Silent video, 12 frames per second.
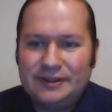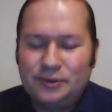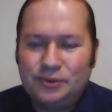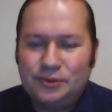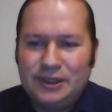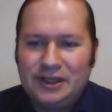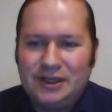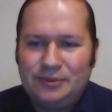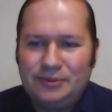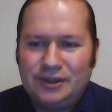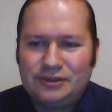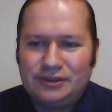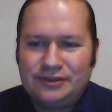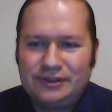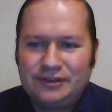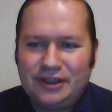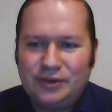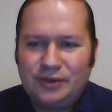William Marshall
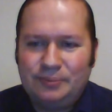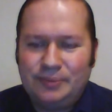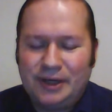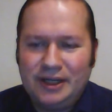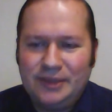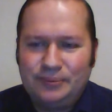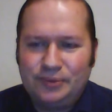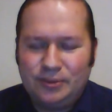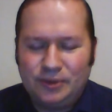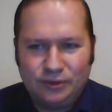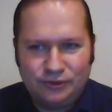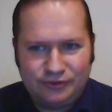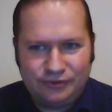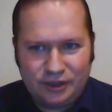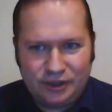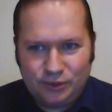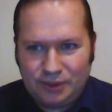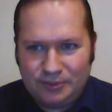says, "I will buy and promote."
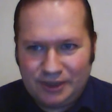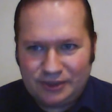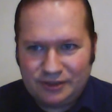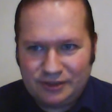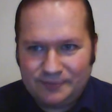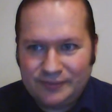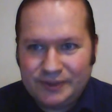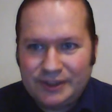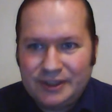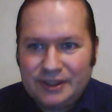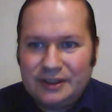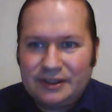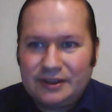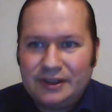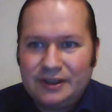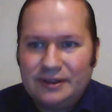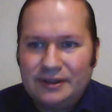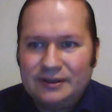Thank you very much.
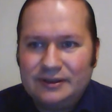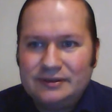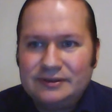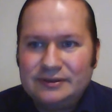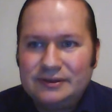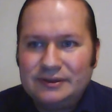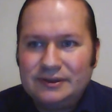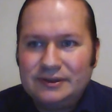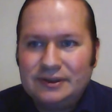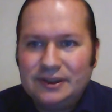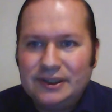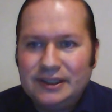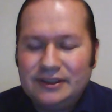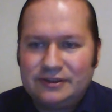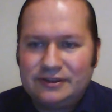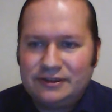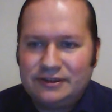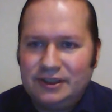Uh,
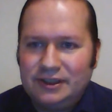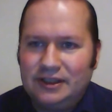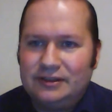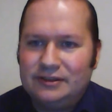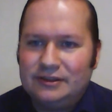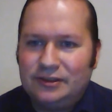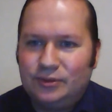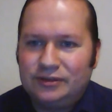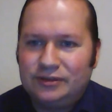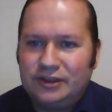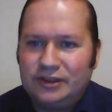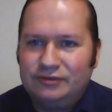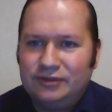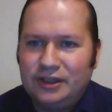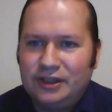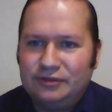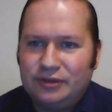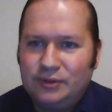let's see. There was something
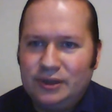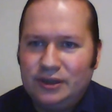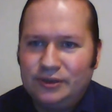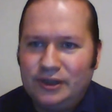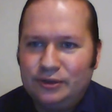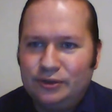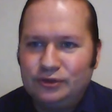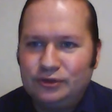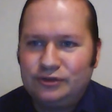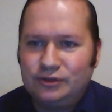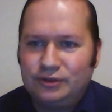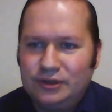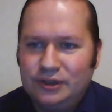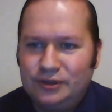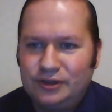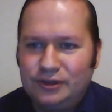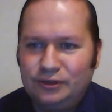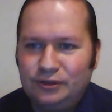here from Leonardo Russo.
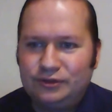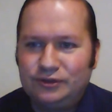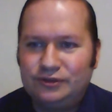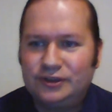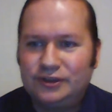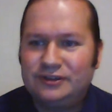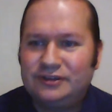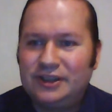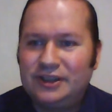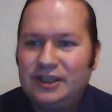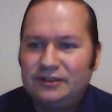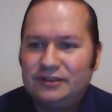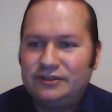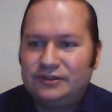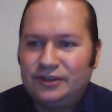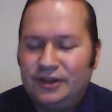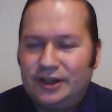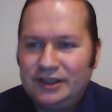Leonardo Russo says,
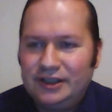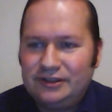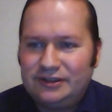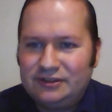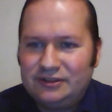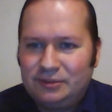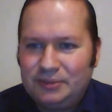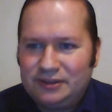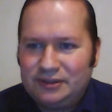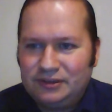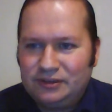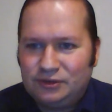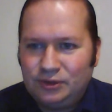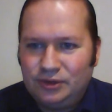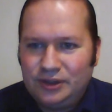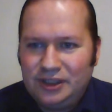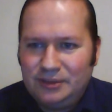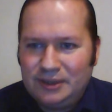"Sir, I sent a message to
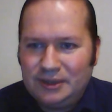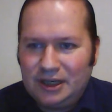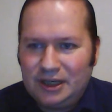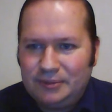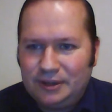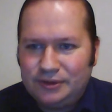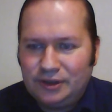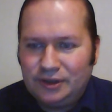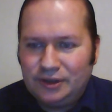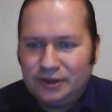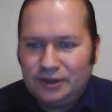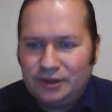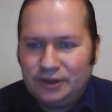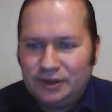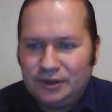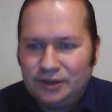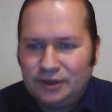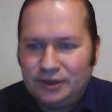your email about government
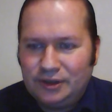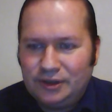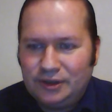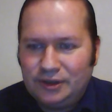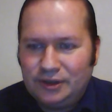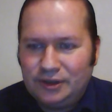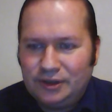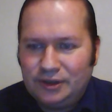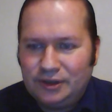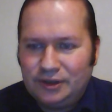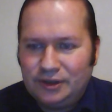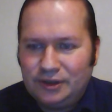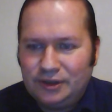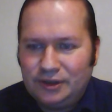moving out of